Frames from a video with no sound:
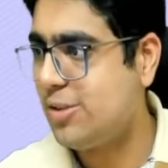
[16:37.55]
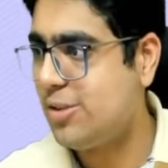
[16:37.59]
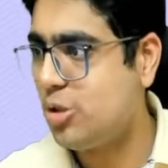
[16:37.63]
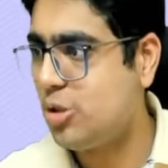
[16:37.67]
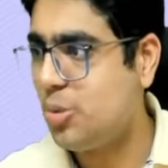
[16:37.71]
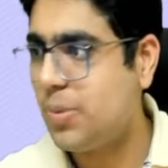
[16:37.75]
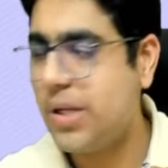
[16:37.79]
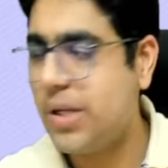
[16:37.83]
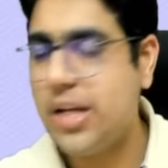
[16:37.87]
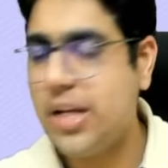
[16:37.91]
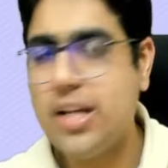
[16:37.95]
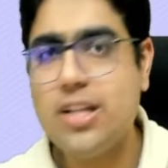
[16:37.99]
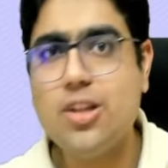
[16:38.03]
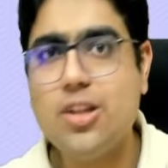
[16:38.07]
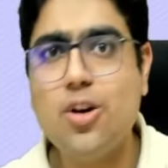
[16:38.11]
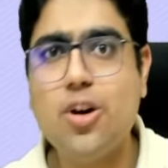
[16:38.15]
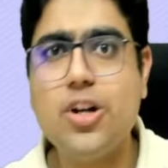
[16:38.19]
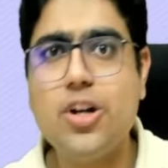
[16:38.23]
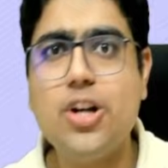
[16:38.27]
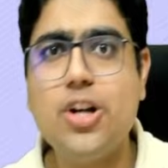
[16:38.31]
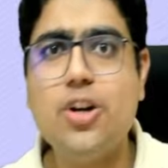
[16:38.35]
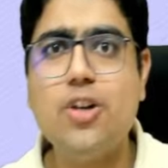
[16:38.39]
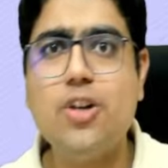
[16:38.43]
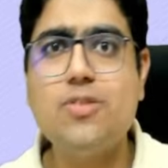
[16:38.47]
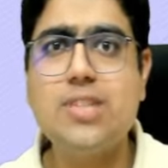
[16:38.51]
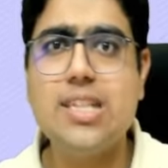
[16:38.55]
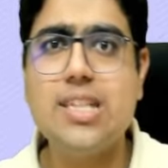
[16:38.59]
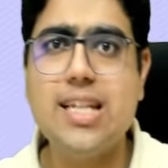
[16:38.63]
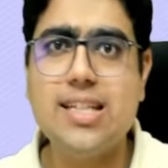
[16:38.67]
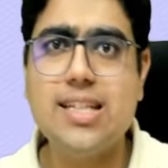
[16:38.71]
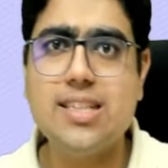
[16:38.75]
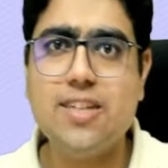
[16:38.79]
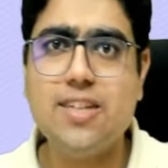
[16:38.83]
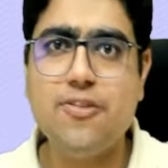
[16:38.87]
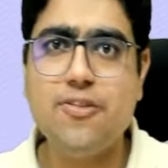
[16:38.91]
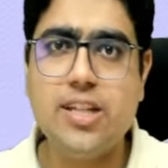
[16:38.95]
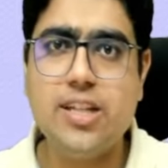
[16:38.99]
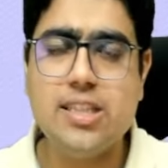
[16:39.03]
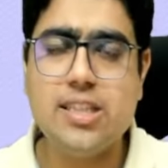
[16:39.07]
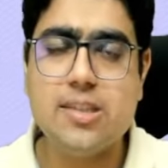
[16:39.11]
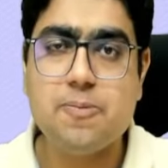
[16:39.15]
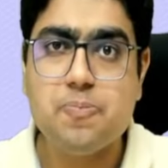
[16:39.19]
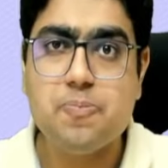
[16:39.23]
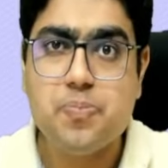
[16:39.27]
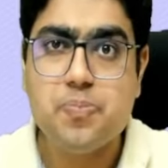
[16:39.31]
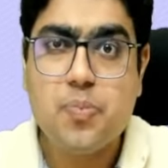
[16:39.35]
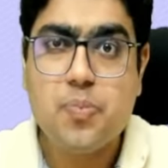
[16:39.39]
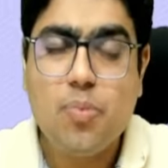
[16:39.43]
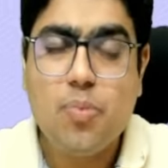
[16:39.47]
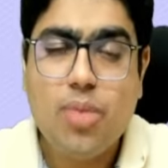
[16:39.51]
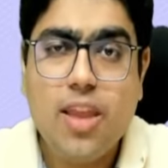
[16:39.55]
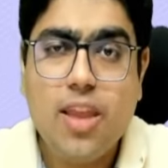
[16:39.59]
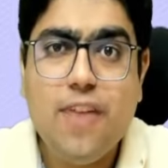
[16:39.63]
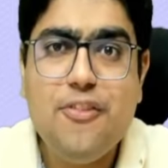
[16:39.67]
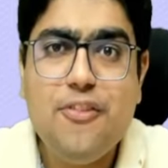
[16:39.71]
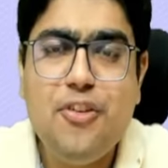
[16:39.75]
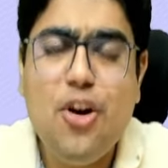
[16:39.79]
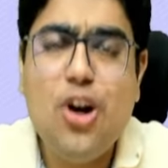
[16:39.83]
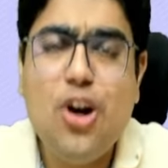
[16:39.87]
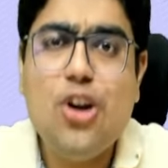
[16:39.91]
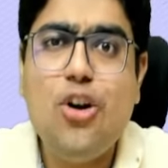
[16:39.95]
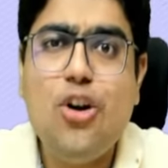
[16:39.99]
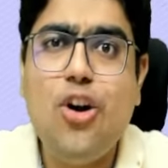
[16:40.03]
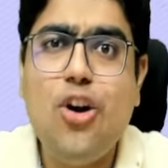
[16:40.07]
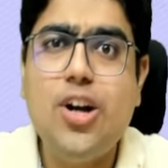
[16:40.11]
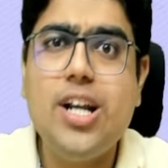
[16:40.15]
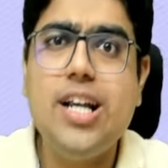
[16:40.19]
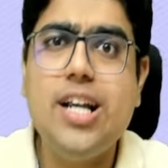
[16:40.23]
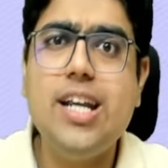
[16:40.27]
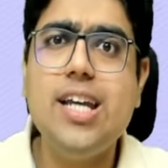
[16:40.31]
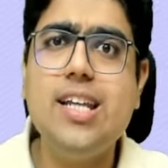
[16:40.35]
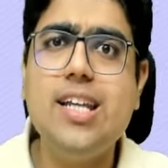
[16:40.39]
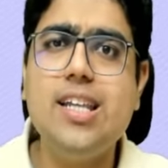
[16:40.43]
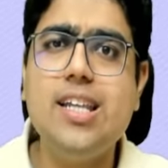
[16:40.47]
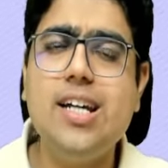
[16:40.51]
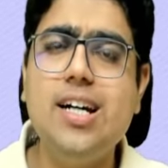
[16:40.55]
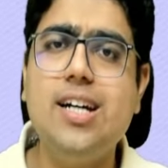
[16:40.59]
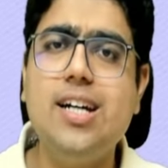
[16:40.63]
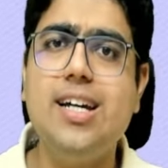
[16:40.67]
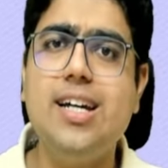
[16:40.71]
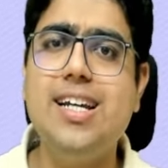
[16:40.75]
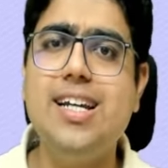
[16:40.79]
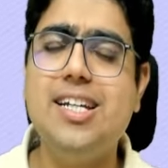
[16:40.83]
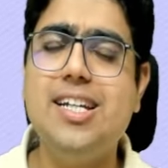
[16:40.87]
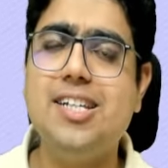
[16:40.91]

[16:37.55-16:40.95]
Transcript: obtained in the audit of CSFS for auditing the